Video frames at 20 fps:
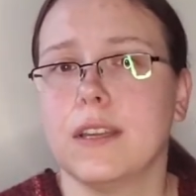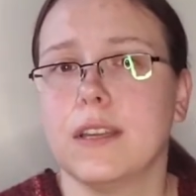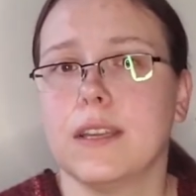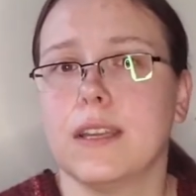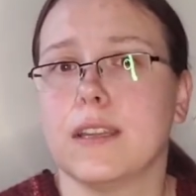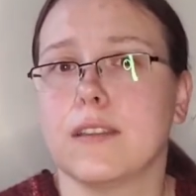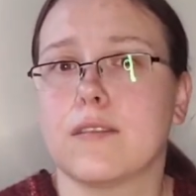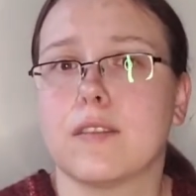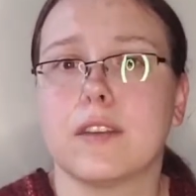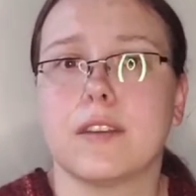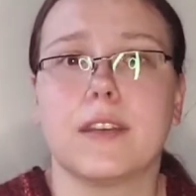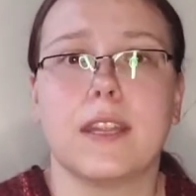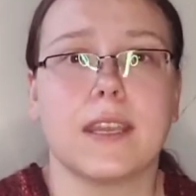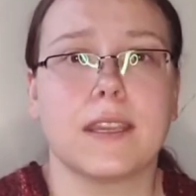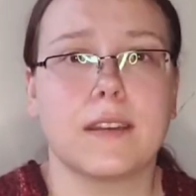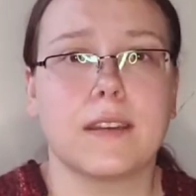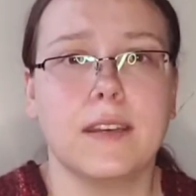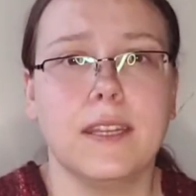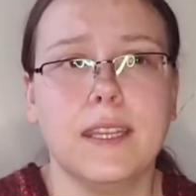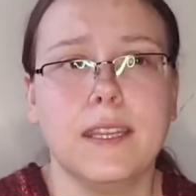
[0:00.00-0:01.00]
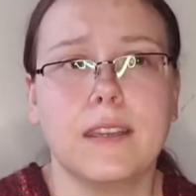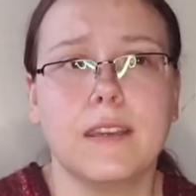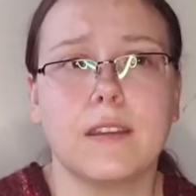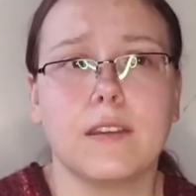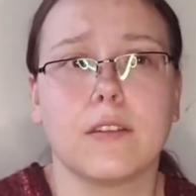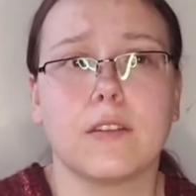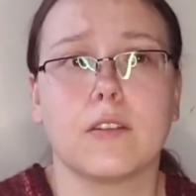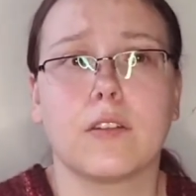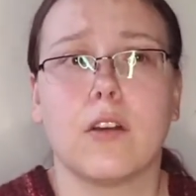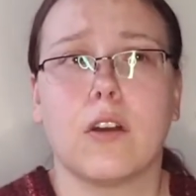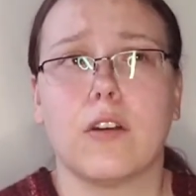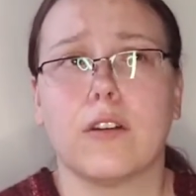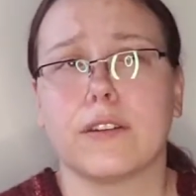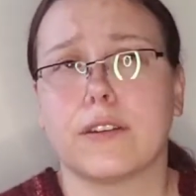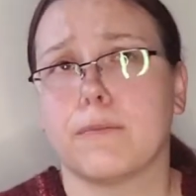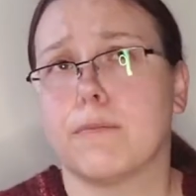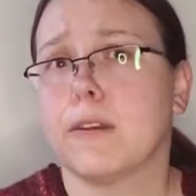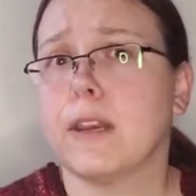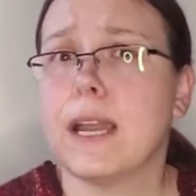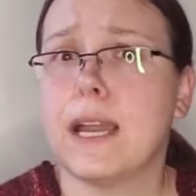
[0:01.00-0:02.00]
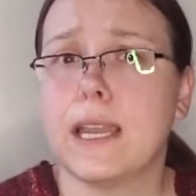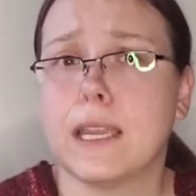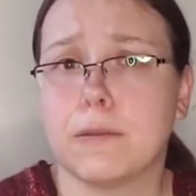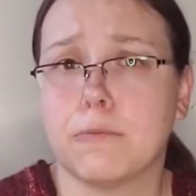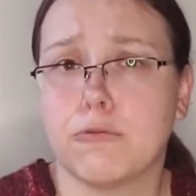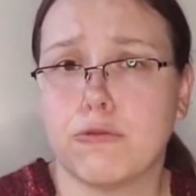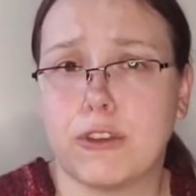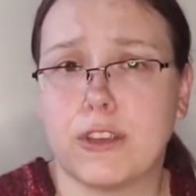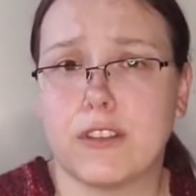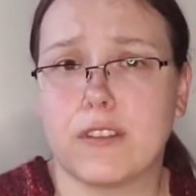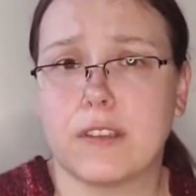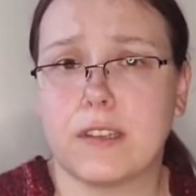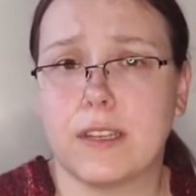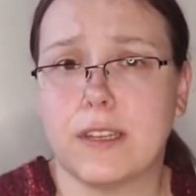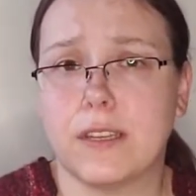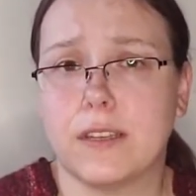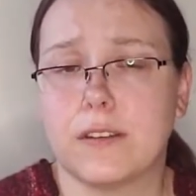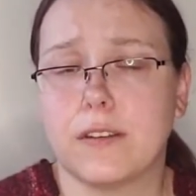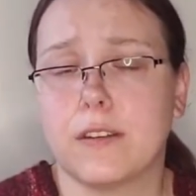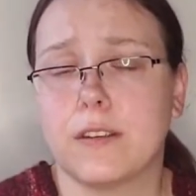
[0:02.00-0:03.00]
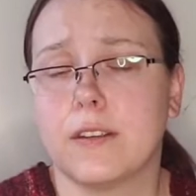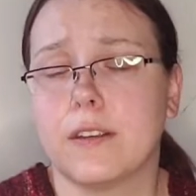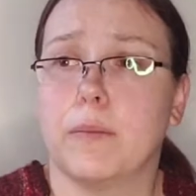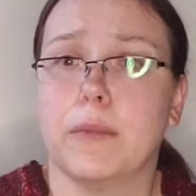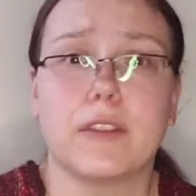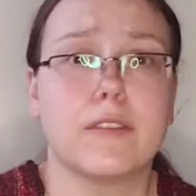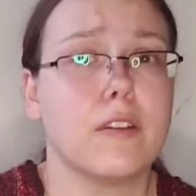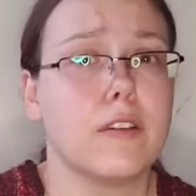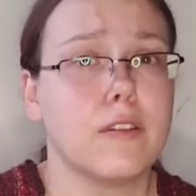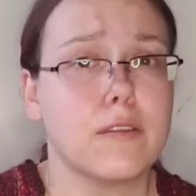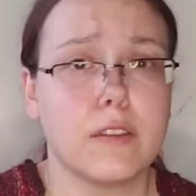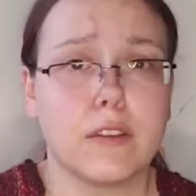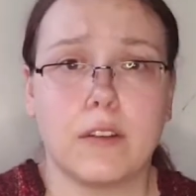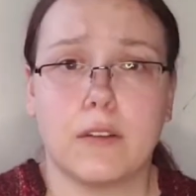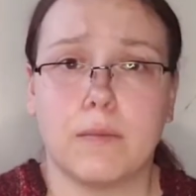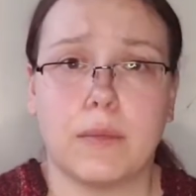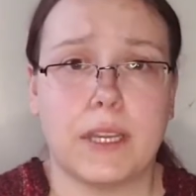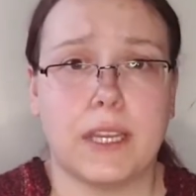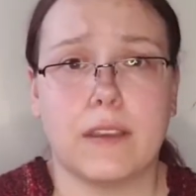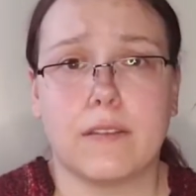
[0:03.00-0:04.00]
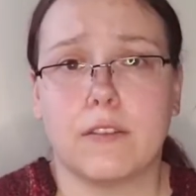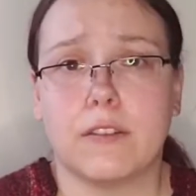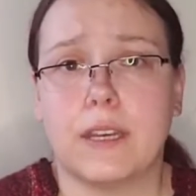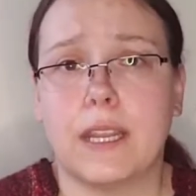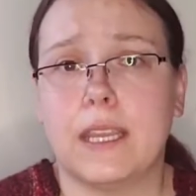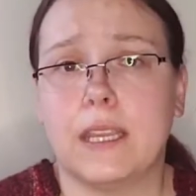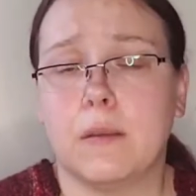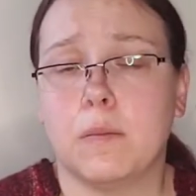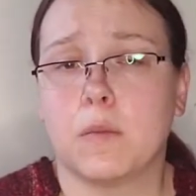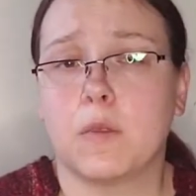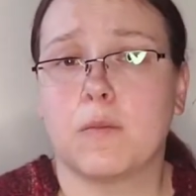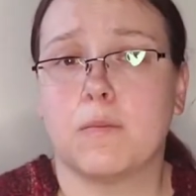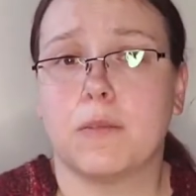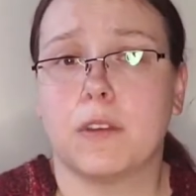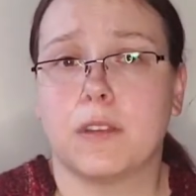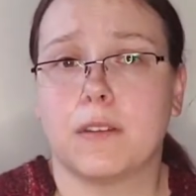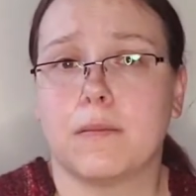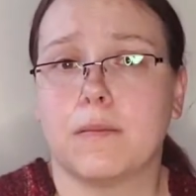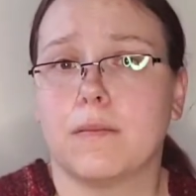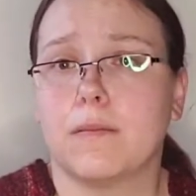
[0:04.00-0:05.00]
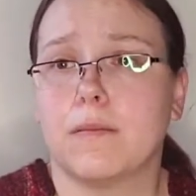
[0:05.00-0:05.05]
It's a technique called a plying bracelet. It's also known by other names, but